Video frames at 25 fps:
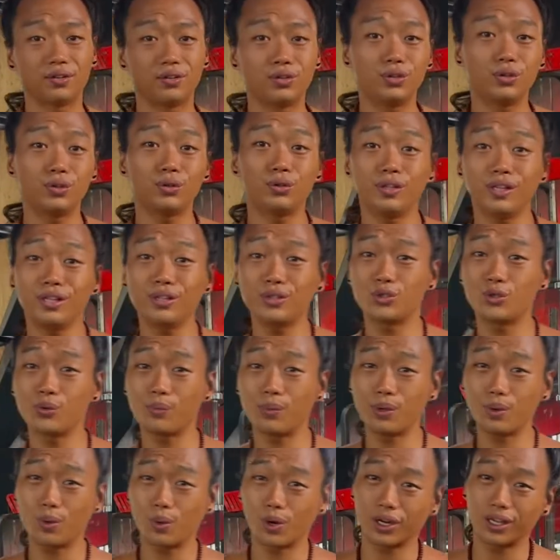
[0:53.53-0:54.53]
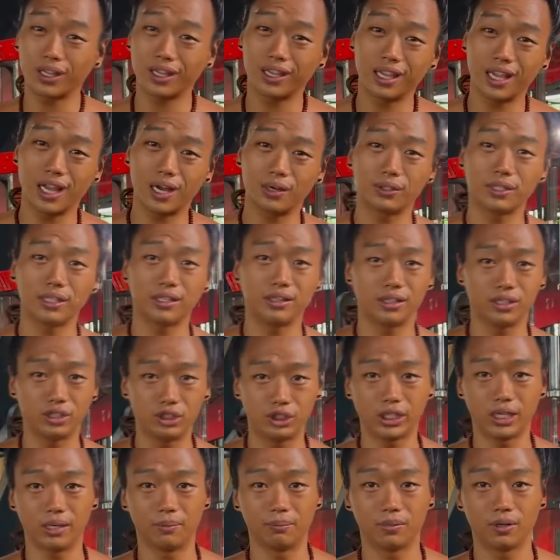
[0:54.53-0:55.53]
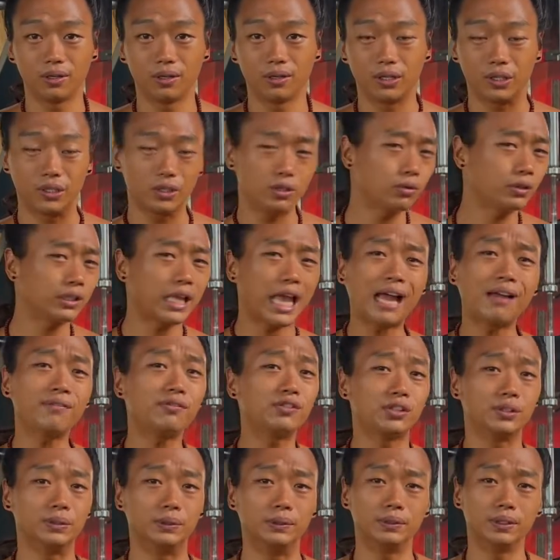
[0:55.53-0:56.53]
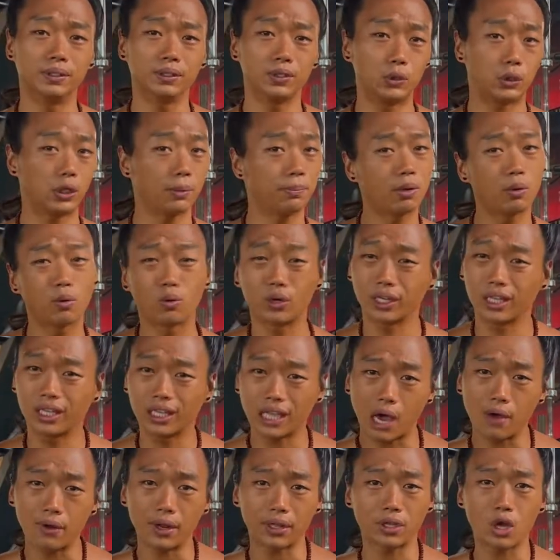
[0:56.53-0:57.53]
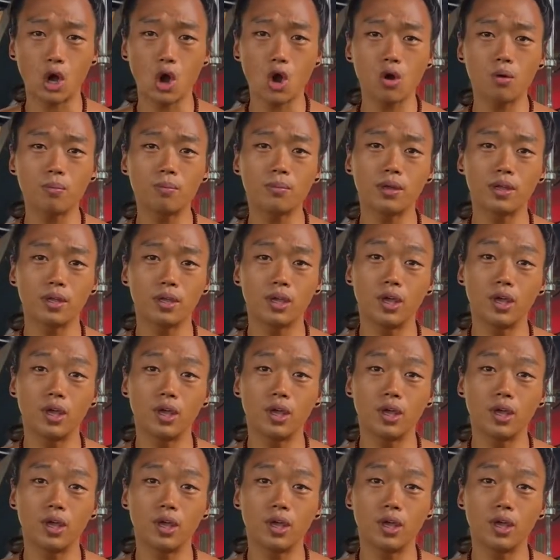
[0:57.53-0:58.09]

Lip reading: do you need to be working out in the gym? You don't have to. You can be working out at home.